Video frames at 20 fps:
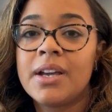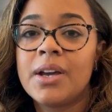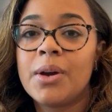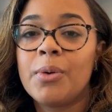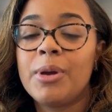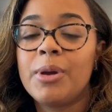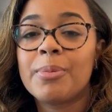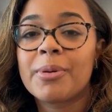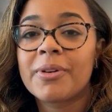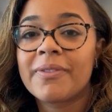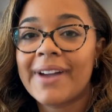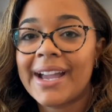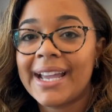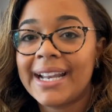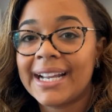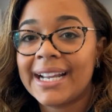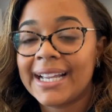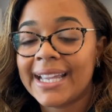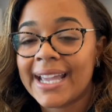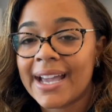We
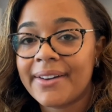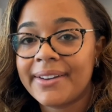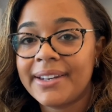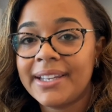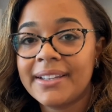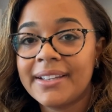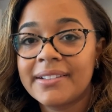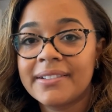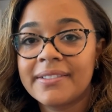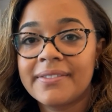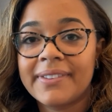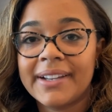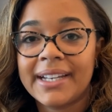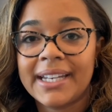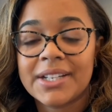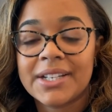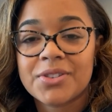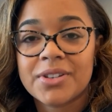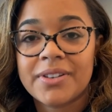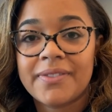provide accounting,
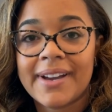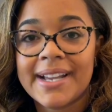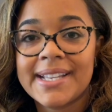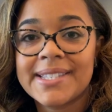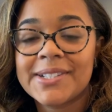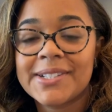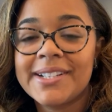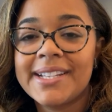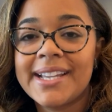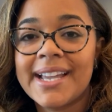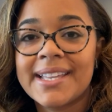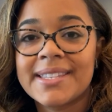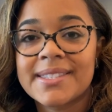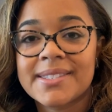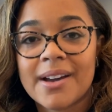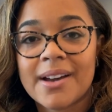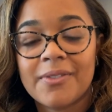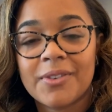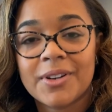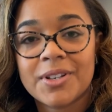financial advisory, and
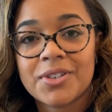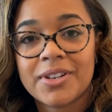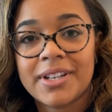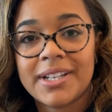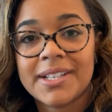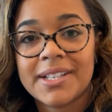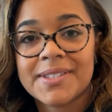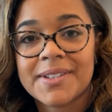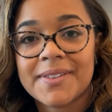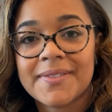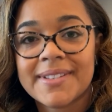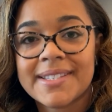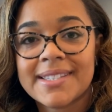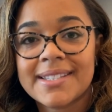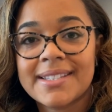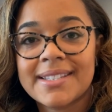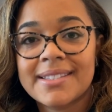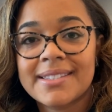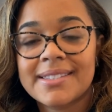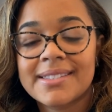software training
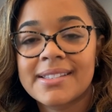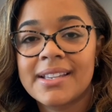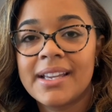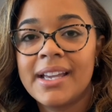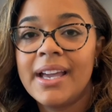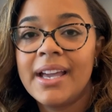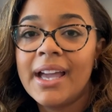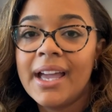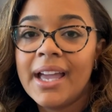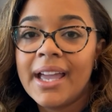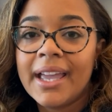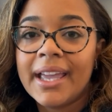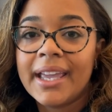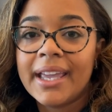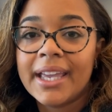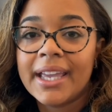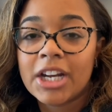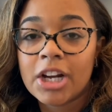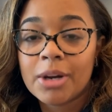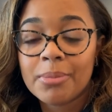services.
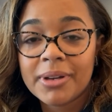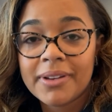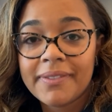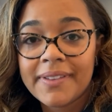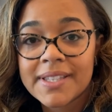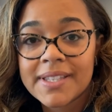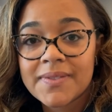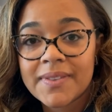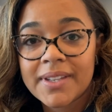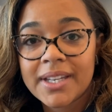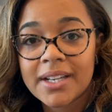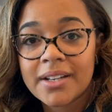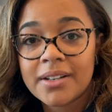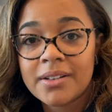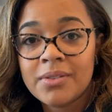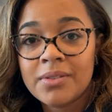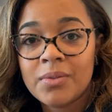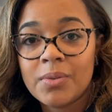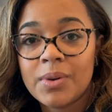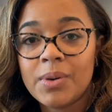In our previous
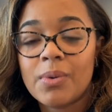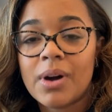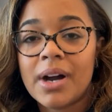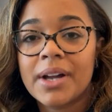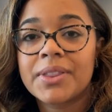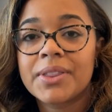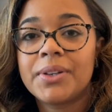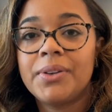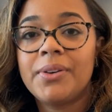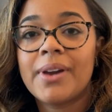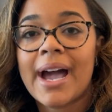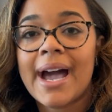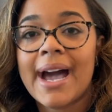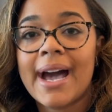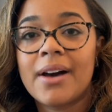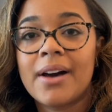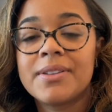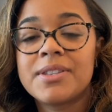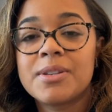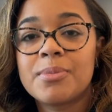video, we walked through
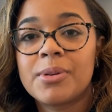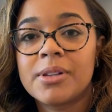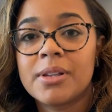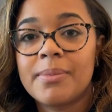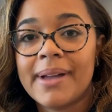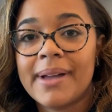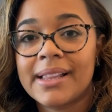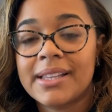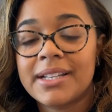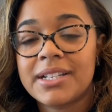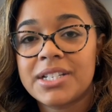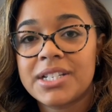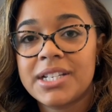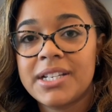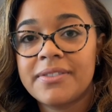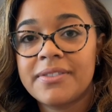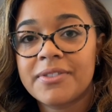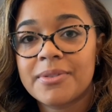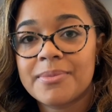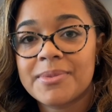how to pull a balance
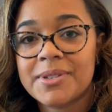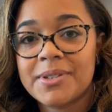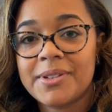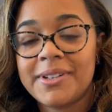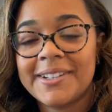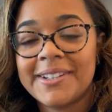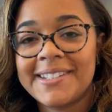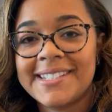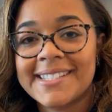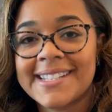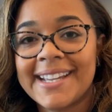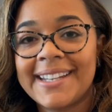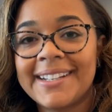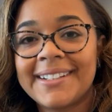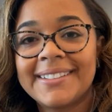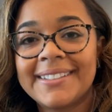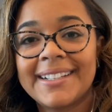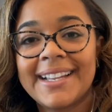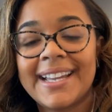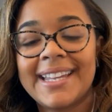sheet from Studio
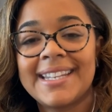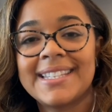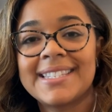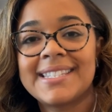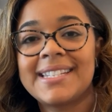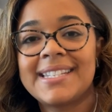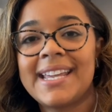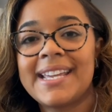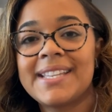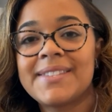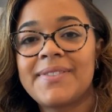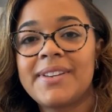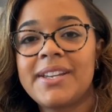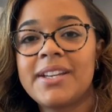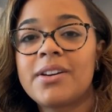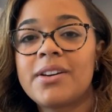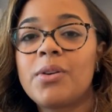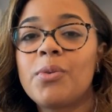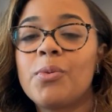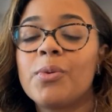Designer, and in today's
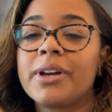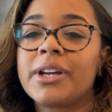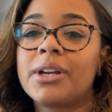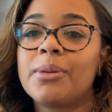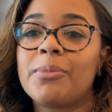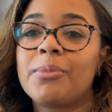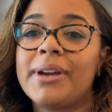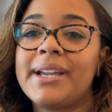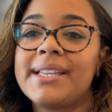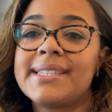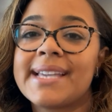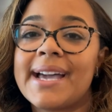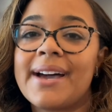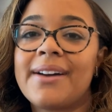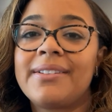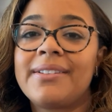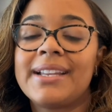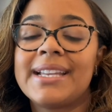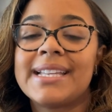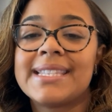video, we're going to break
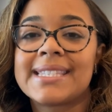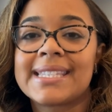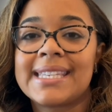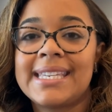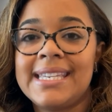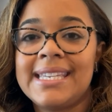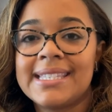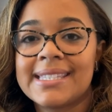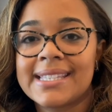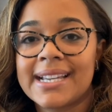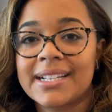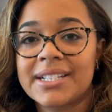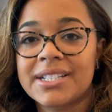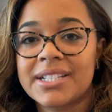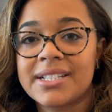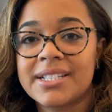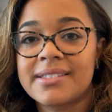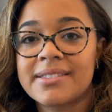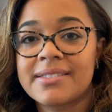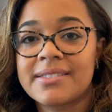down its key
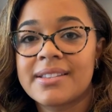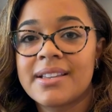section,